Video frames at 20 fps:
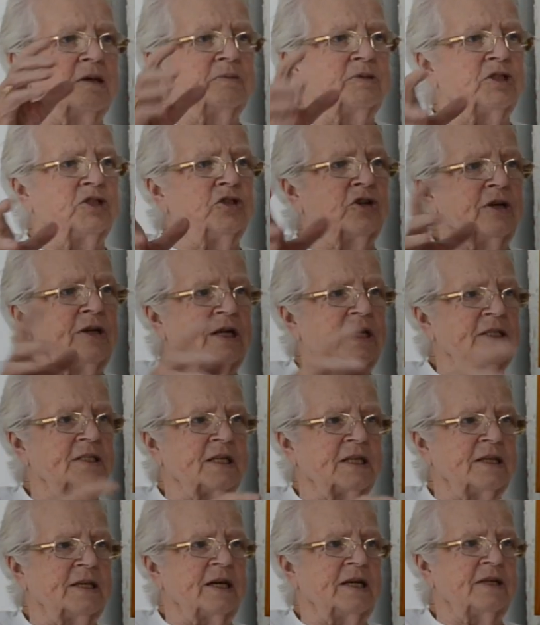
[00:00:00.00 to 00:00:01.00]
joining
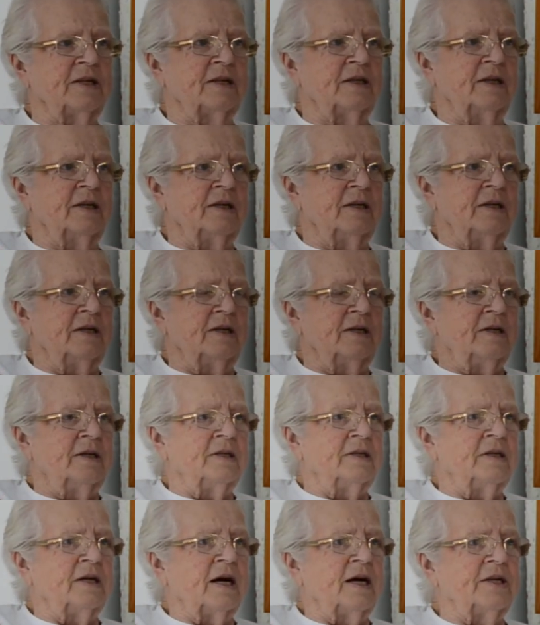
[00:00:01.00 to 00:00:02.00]
together.
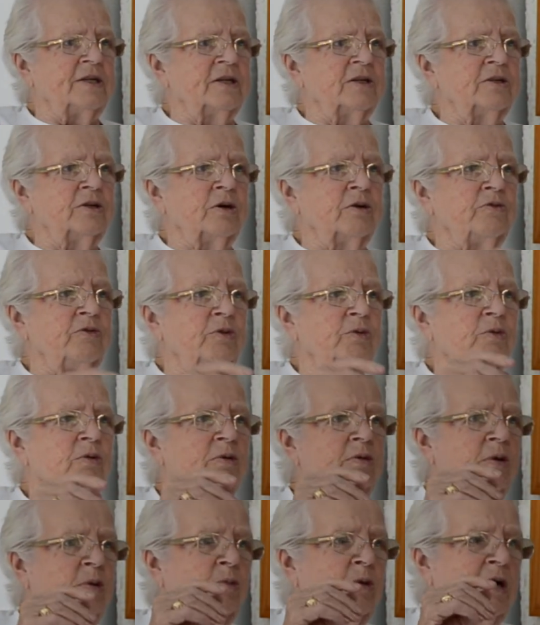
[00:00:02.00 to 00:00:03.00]
I don't know if you
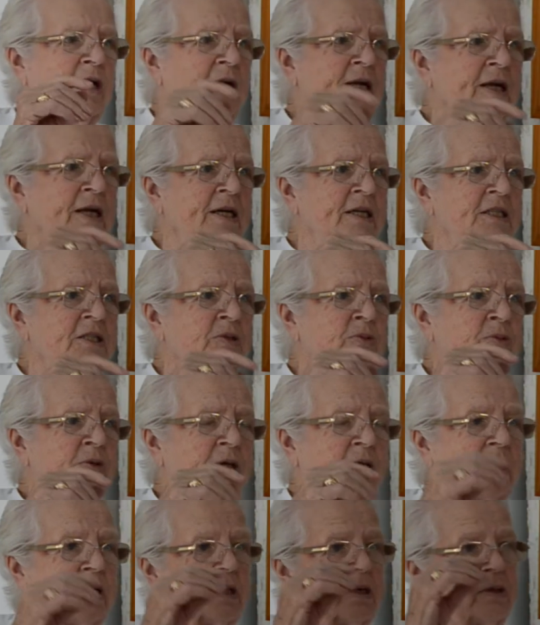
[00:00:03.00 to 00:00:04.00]
were aware last
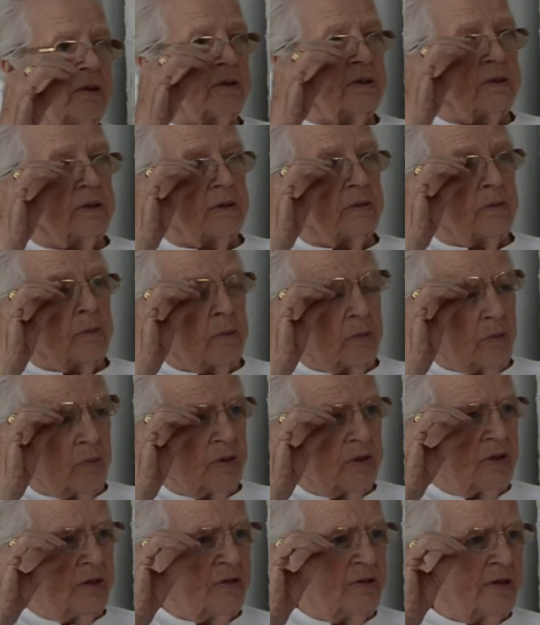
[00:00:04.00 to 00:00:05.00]
week. Were
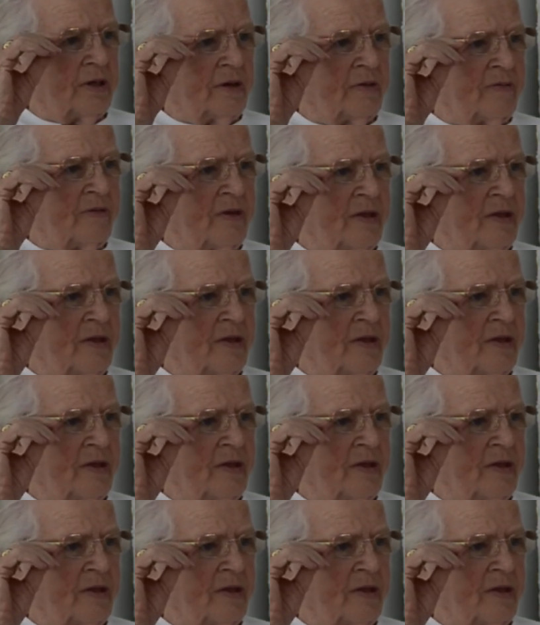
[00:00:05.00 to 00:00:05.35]
you there for